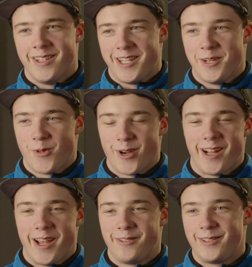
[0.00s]
In the
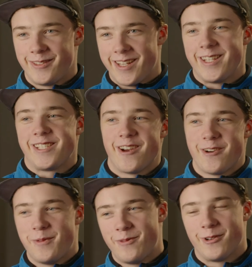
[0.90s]
morning I have to take a
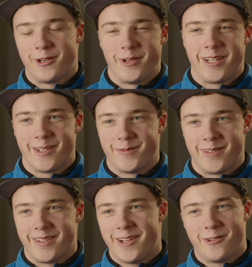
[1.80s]
shower before I wake up,
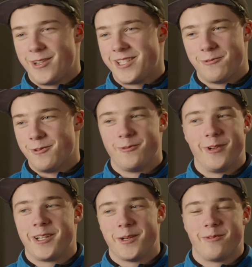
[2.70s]
otherwise I wouldn't
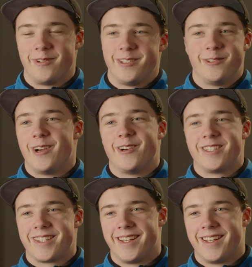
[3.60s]
wake up for in two hours.